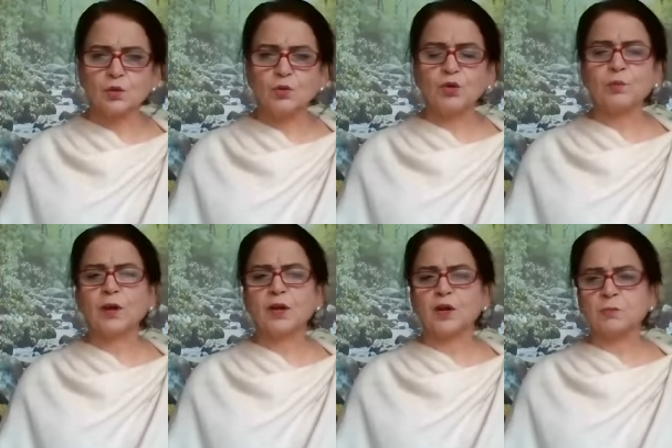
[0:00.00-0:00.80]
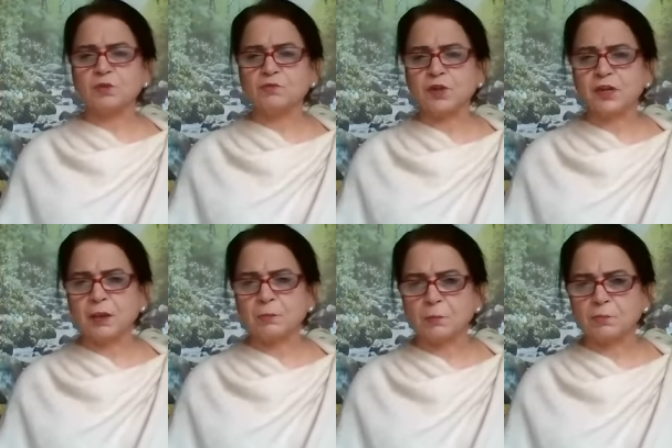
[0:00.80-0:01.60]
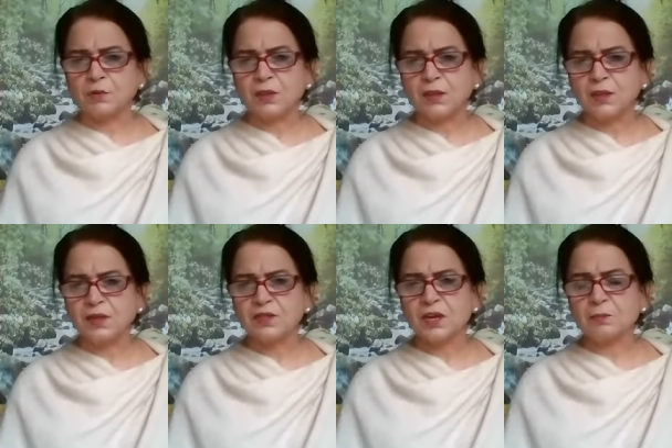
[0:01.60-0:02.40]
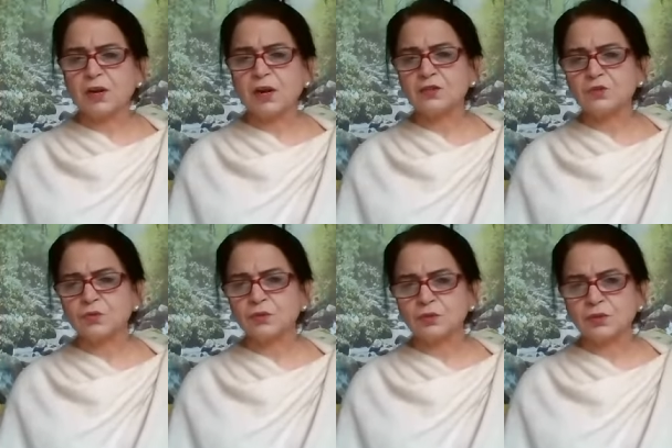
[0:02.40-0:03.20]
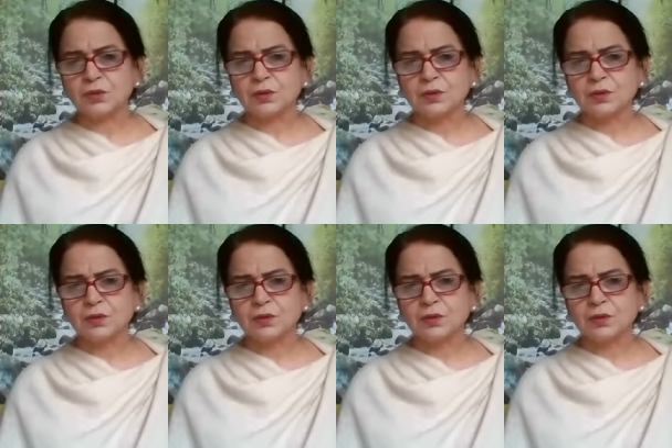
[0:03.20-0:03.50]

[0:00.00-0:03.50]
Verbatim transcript: good prarabdha we came up with and some not so good.